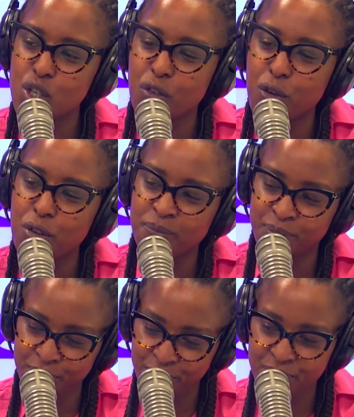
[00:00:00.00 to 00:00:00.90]
your
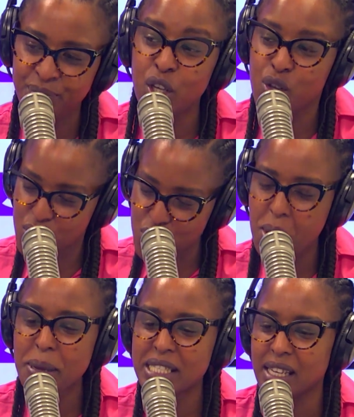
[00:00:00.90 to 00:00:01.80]
phone? You too, I'm
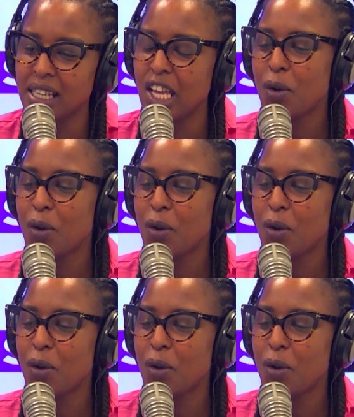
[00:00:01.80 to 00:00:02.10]
asking.